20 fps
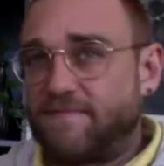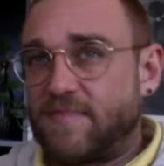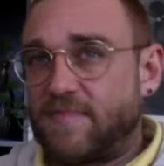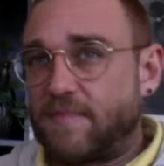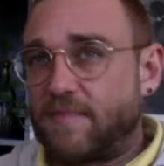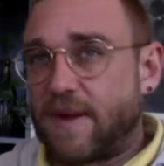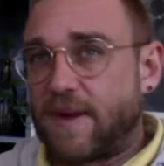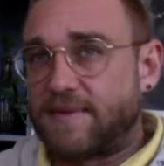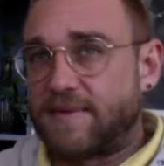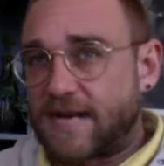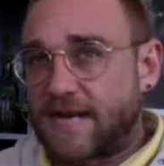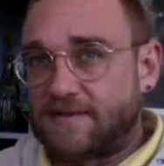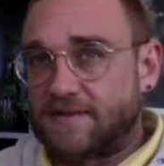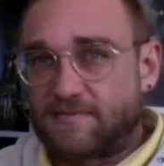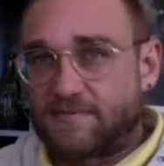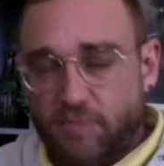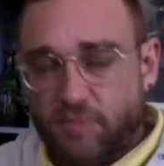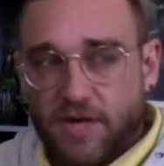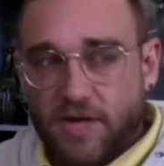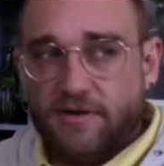my dad's
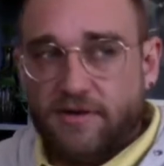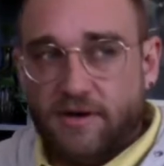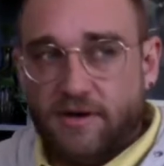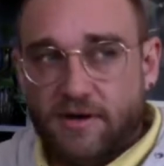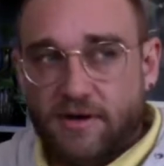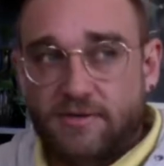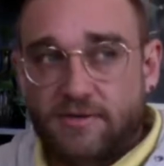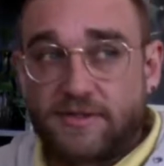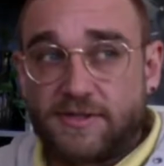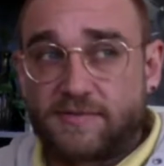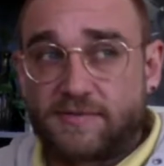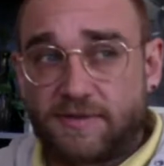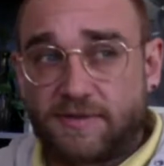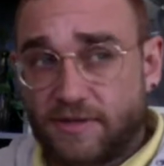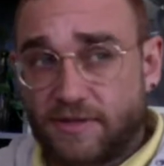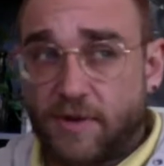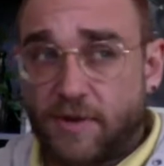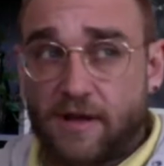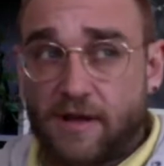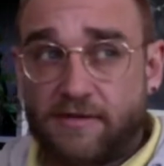brother, who's really
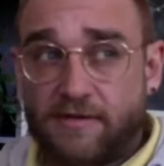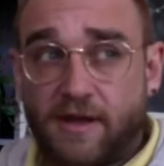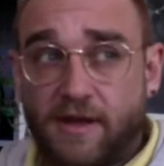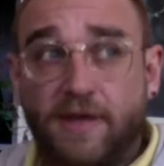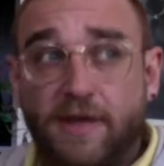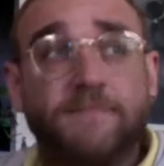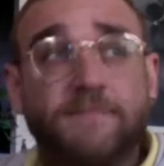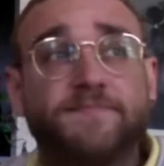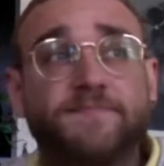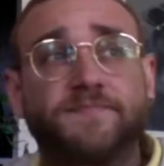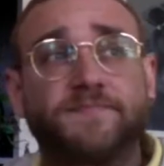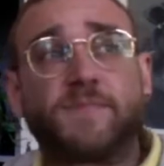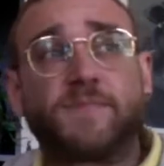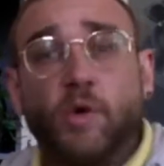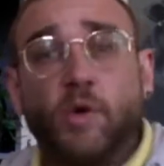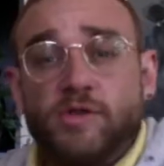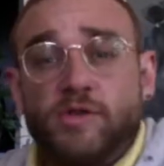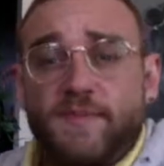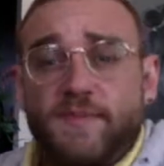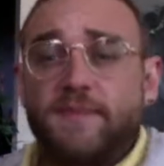wealthy,
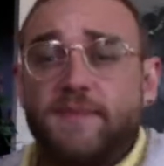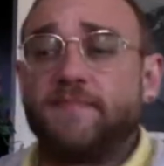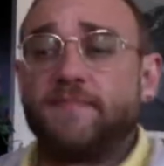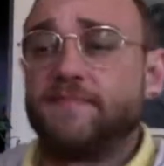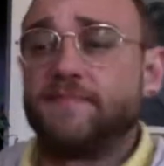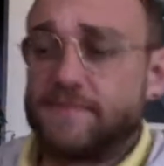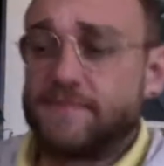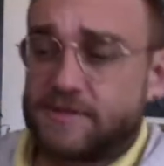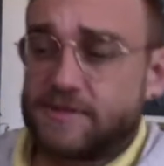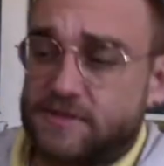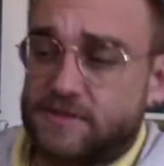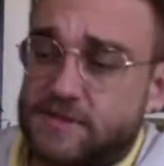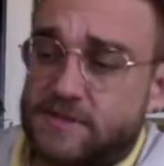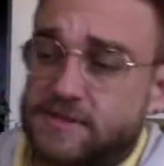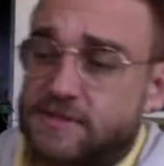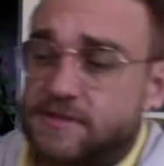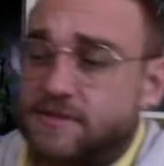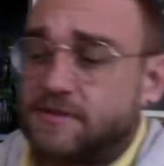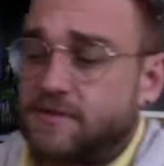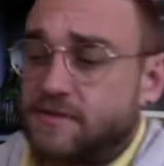who's been
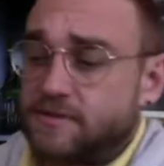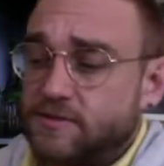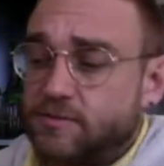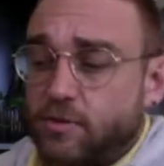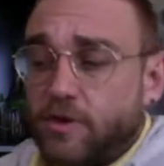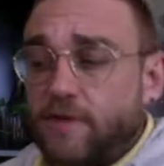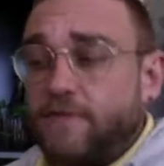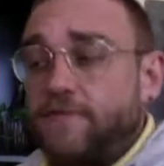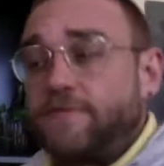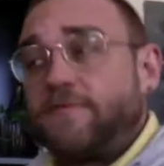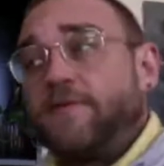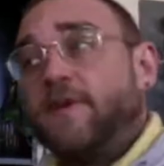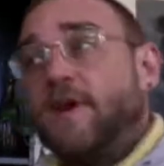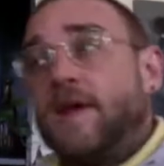sort of